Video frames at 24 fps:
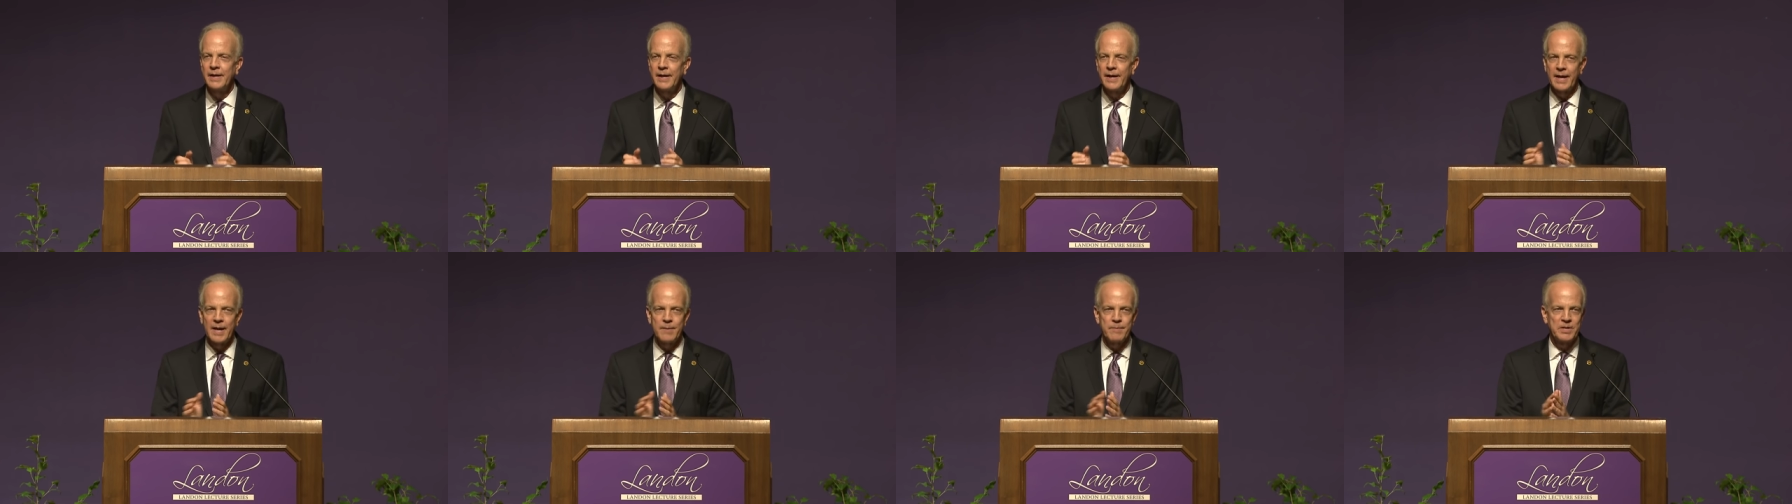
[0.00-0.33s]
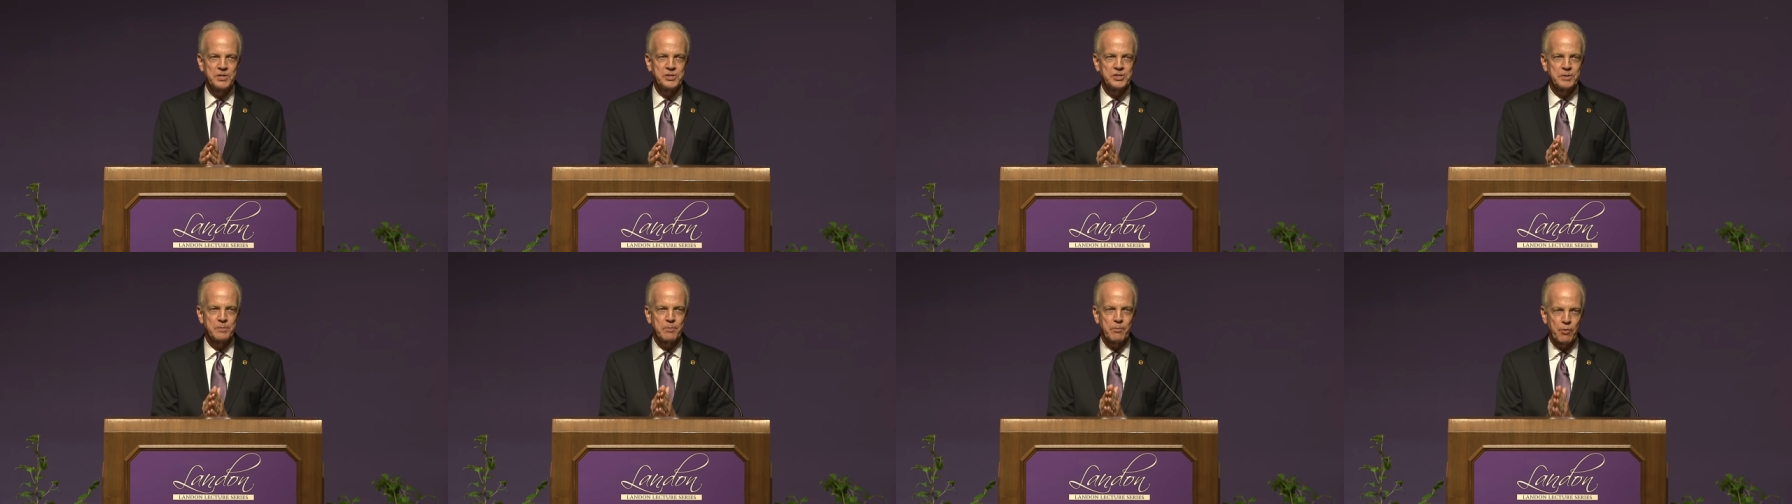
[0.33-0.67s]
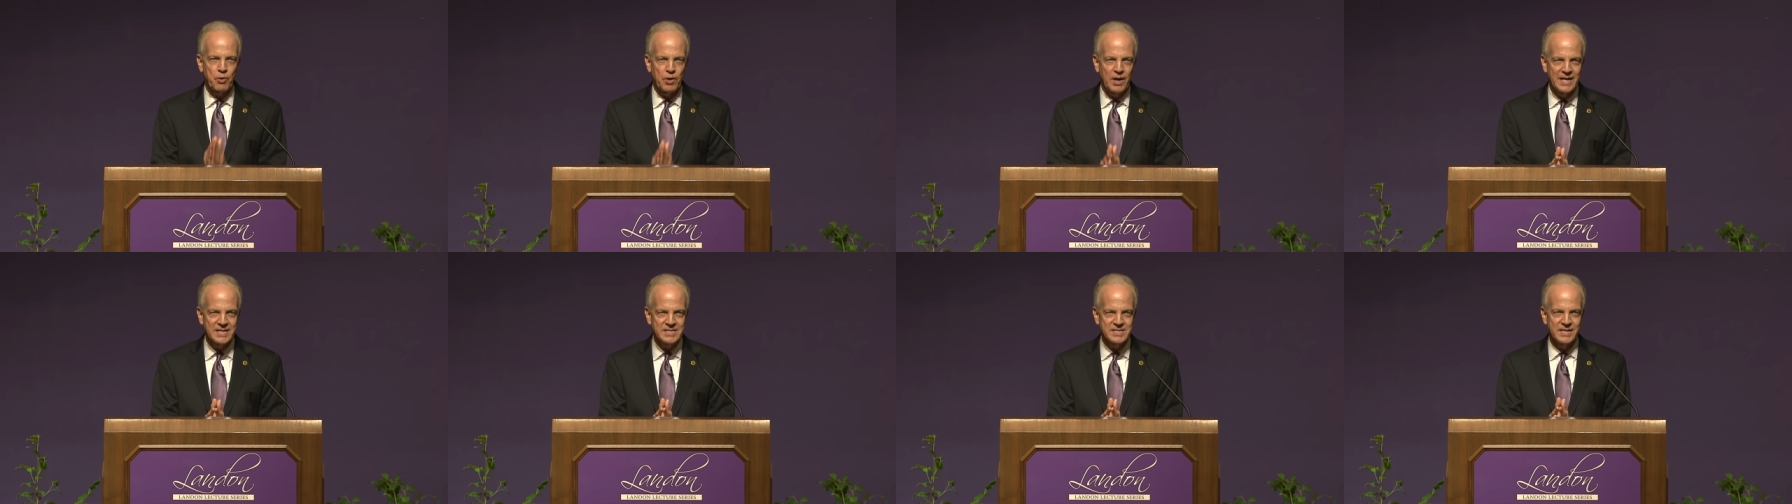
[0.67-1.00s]
And I mentioned
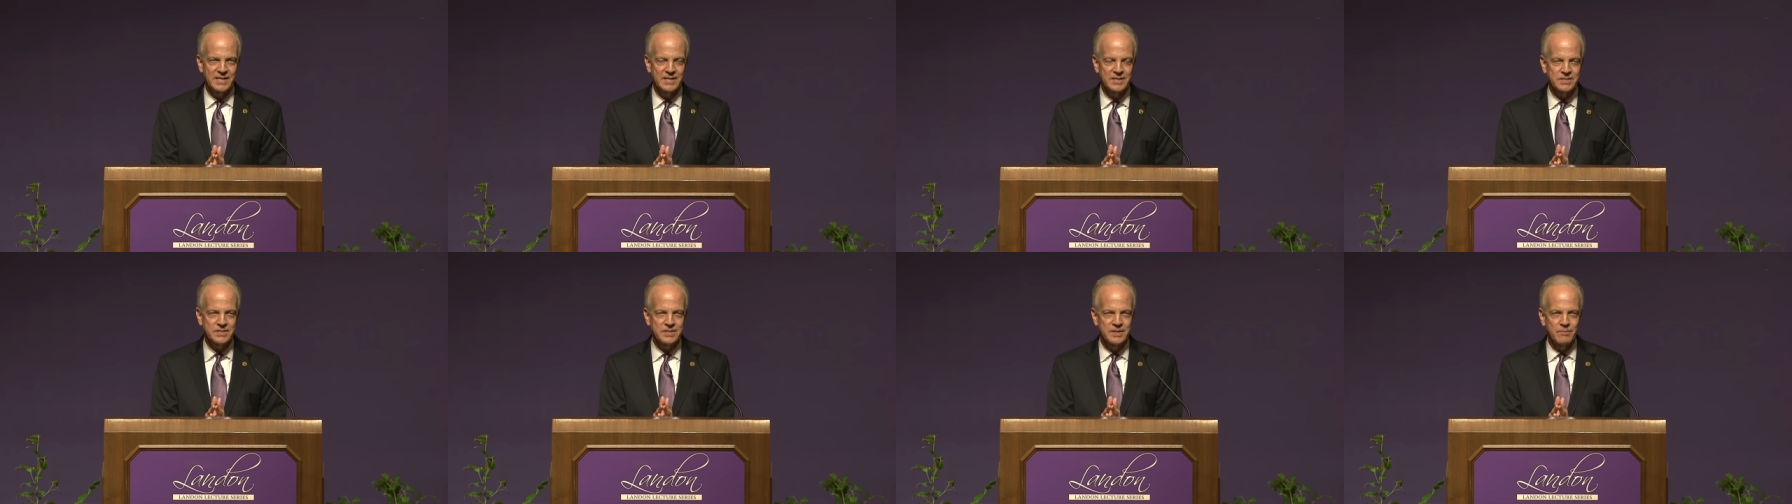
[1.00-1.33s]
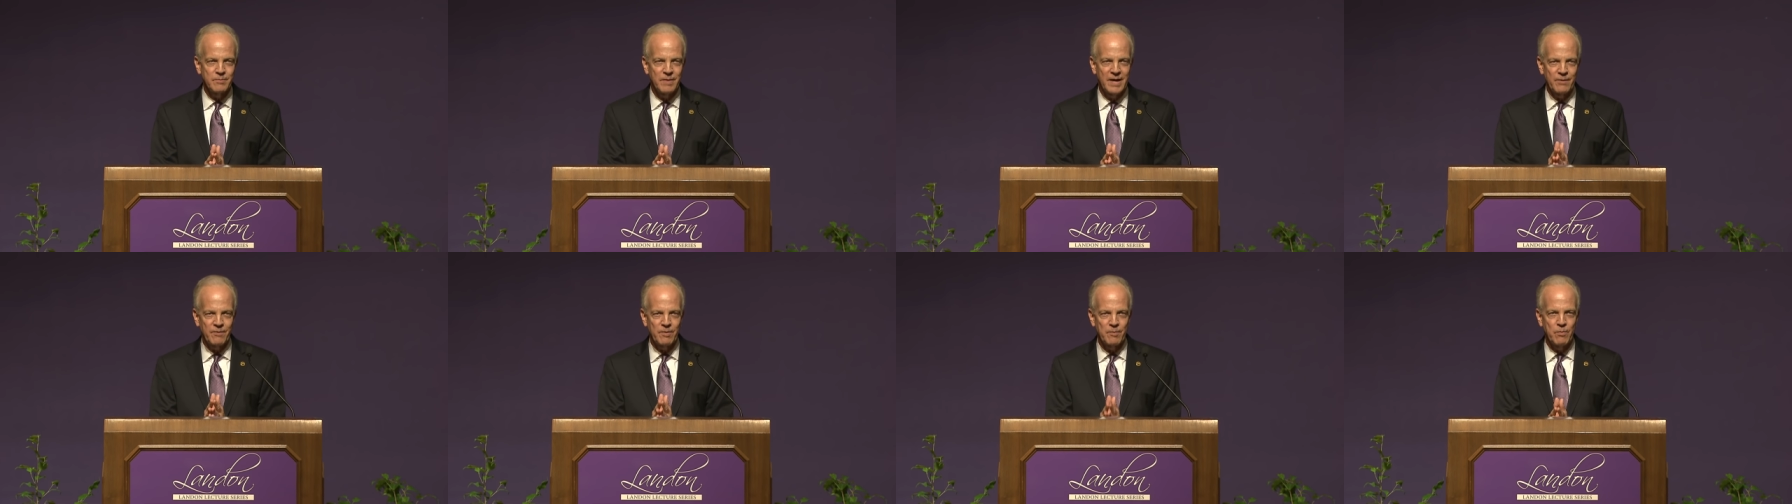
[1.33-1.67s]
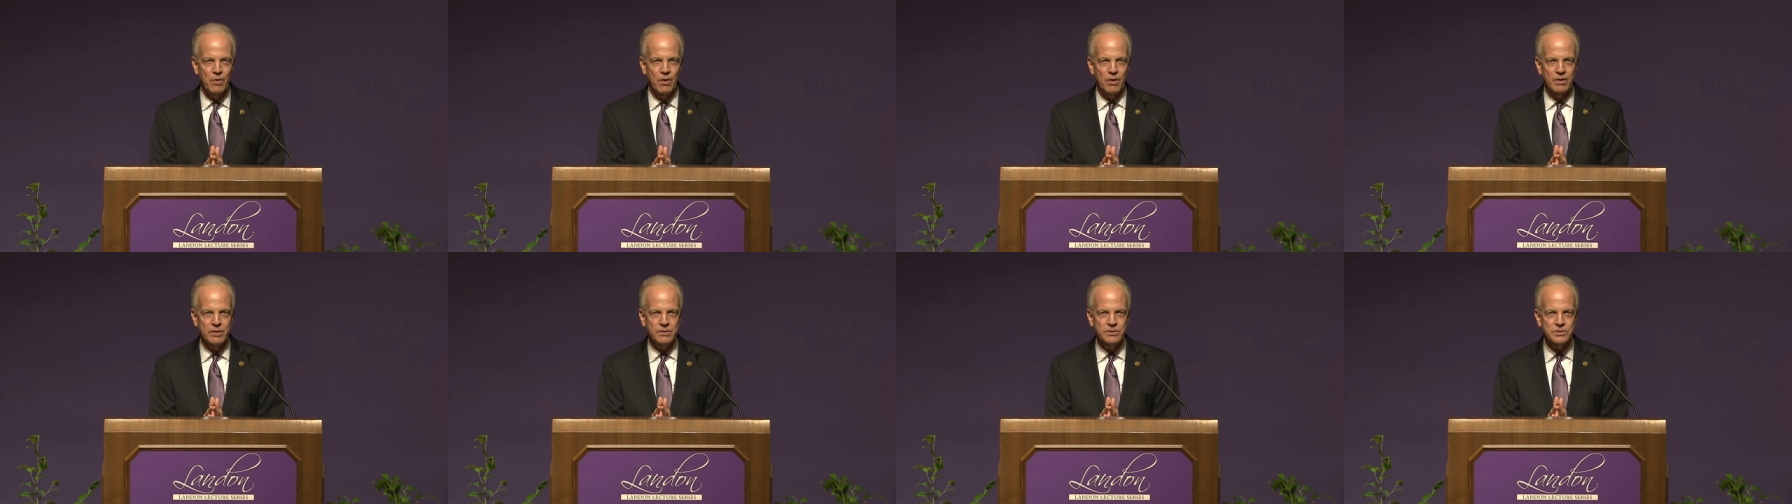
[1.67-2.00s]
process in my
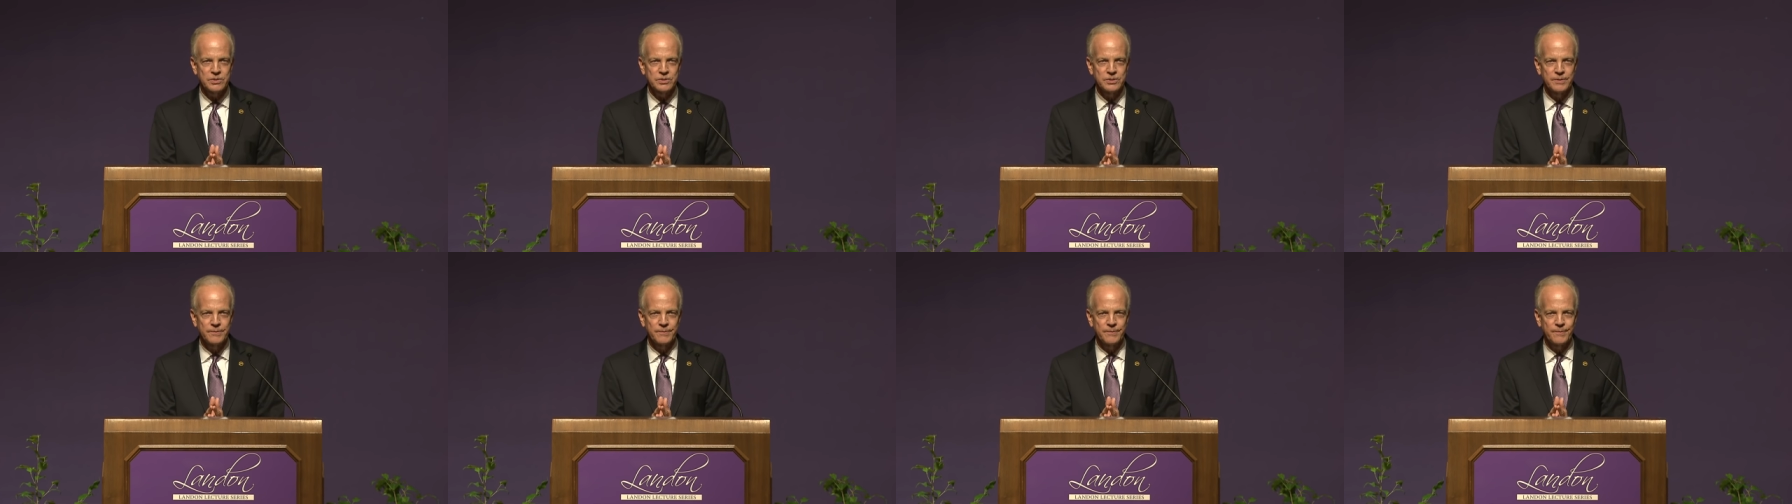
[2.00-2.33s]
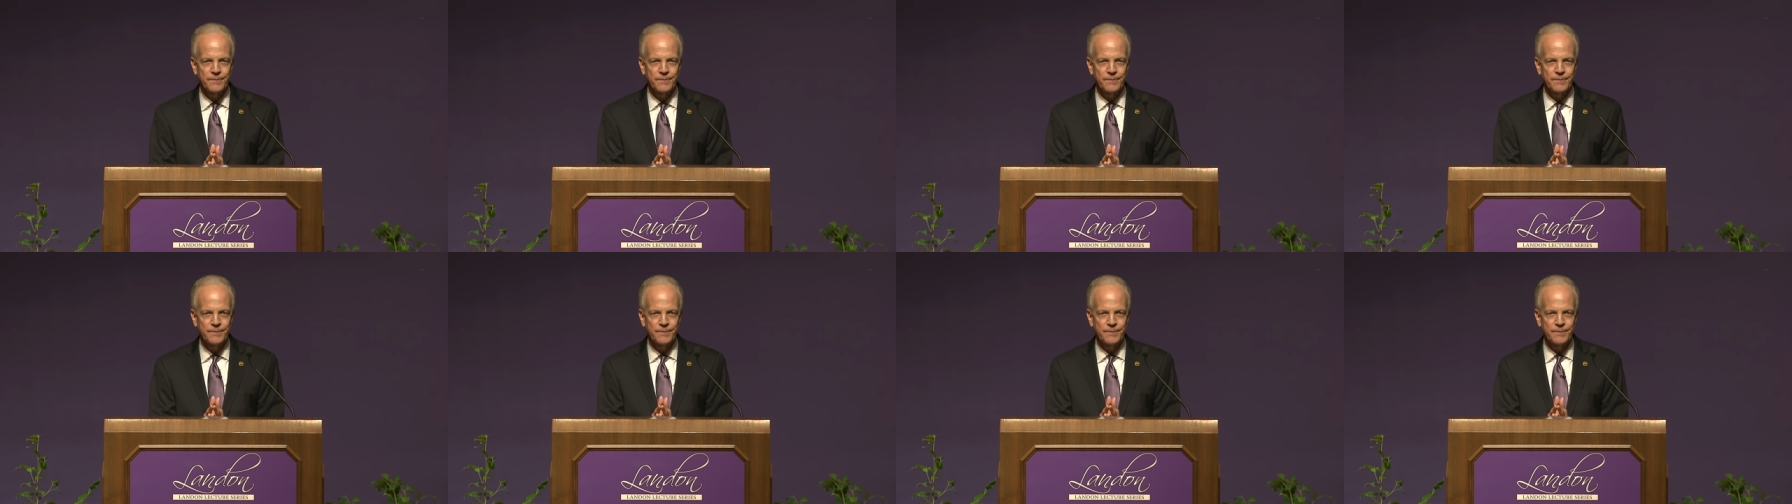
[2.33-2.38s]
remarks.